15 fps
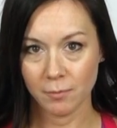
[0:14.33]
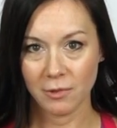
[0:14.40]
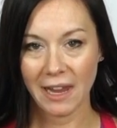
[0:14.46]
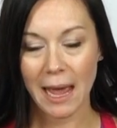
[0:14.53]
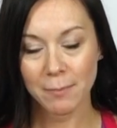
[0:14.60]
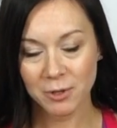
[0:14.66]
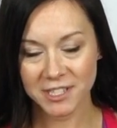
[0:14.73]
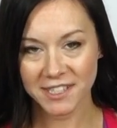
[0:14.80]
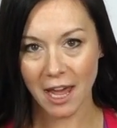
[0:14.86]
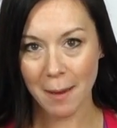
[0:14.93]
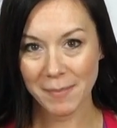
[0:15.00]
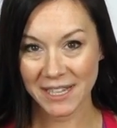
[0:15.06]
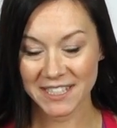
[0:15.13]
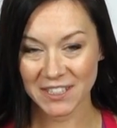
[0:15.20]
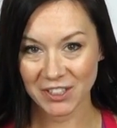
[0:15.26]

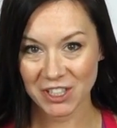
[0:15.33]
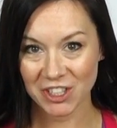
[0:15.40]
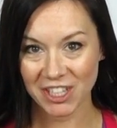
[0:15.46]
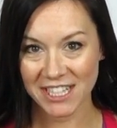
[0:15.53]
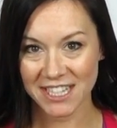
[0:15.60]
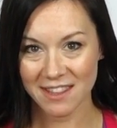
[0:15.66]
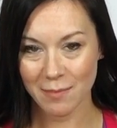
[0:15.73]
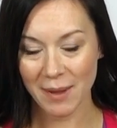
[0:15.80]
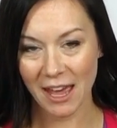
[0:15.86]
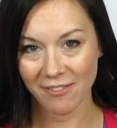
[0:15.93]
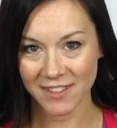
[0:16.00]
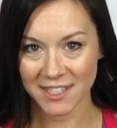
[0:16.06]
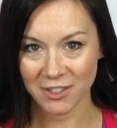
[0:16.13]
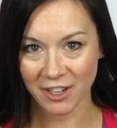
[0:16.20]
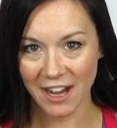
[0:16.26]
laparoscopic surgery to the
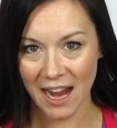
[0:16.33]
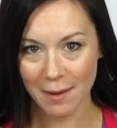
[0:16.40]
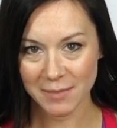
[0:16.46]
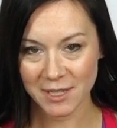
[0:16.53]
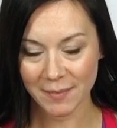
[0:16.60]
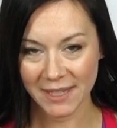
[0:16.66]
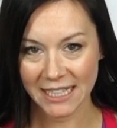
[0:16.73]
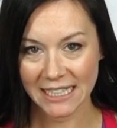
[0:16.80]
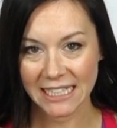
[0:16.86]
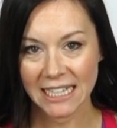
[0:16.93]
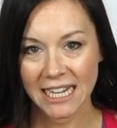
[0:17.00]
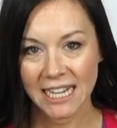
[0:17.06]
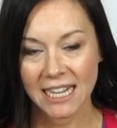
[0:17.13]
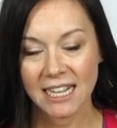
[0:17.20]
pelvis or abdomen.